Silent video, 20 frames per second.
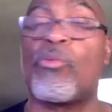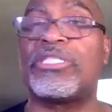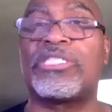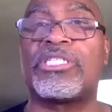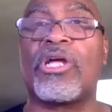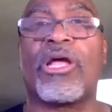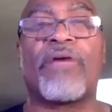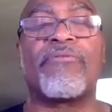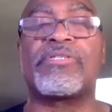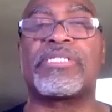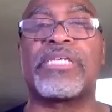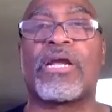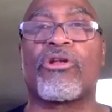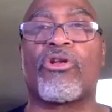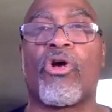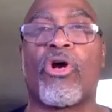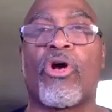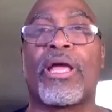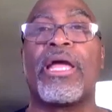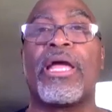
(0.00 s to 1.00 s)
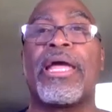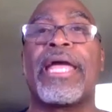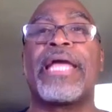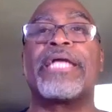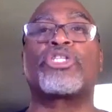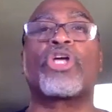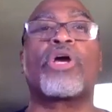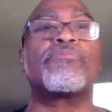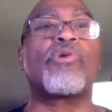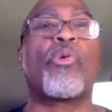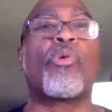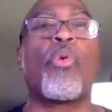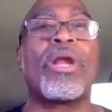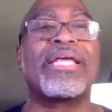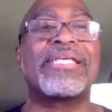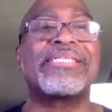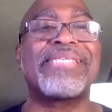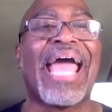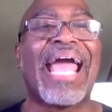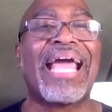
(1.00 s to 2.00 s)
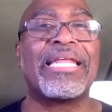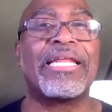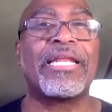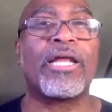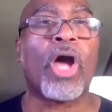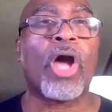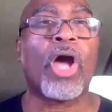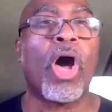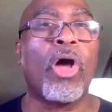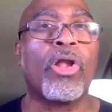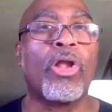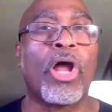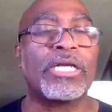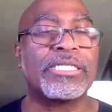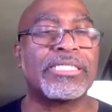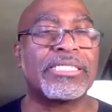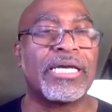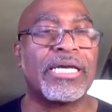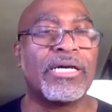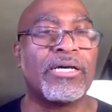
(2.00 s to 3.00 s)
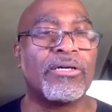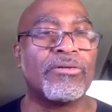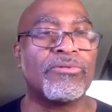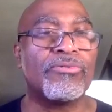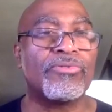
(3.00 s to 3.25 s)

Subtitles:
we still haven't settled on it in terms of what exactly to call ourselves.